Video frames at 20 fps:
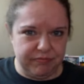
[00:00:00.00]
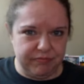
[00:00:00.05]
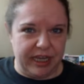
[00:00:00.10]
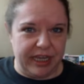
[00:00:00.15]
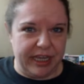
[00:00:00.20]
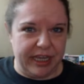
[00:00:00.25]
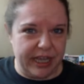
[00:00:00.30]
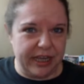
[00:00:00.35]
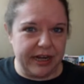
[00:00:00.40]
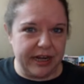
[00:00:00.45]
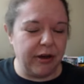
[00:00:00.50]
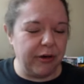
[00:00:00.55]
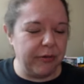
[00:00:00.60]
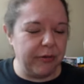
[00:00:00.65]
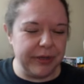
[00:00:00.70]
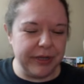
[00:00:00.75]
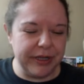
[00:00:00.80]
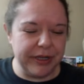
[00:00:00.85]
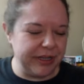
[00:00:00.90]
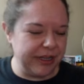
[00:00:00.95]
I can't
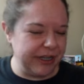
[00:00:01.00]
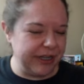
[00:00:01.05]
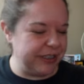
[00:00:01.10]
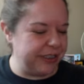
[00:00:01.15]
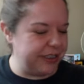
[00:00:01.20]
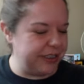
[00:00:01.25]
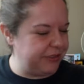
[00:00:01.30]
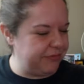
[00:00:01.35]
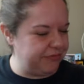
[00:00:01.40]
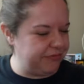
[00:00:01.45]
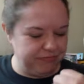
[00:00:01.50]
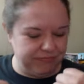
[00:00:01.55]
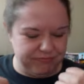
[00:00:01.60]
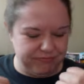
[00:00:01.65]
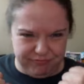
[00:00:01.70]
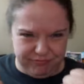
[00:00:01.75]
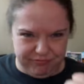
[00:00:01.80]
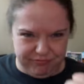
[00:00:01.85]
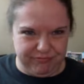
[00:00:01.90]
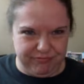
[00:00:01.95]
help it. It's
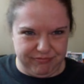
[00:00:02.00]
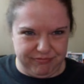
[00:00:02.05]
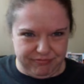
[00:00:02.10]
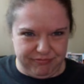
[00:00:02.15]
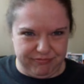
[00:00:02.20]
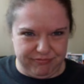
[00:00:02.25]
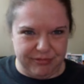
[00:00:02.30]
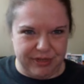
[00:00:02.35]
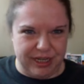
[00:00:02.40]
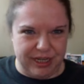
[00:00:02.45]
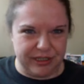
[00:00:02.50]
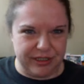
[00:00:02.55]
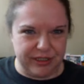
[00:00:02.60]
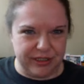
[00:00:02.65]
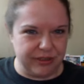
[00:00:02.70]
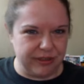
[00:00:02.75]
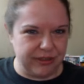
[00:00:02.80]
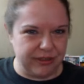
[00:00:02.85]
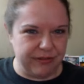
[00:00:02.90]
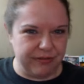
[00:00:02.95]

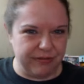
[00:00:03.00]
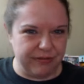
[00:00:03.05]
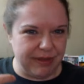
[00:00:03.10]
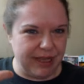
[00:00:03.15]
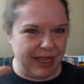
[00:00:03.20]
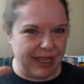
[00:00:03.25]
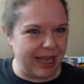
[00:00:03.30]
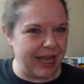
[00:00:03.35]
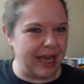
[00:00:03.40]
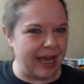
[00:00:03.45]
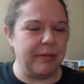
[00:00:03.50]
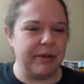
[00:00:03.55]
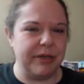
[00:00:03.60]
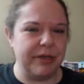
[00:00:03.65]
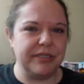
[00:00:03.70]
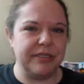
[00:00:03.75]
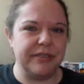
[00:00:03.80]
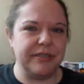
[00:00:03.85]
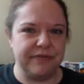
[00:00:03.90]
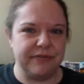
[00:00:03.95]
natural
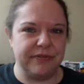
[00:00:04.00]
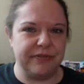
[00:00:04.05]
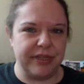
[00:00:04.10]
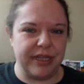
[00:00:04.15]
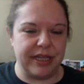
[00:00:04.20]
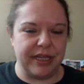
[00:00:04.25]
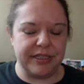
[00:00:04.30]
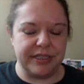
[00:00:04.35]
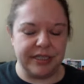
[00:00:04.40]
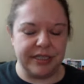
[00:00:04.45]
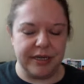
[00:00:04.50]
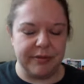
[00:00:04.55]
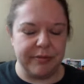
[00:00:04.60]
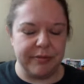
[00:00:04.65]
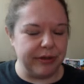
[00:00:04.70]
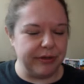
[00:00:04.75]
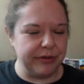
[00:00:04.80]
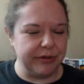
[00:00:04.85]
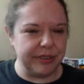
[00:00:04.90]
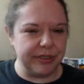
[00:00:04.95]
habit for that to come
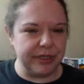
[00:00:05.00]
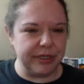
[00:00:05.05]
out.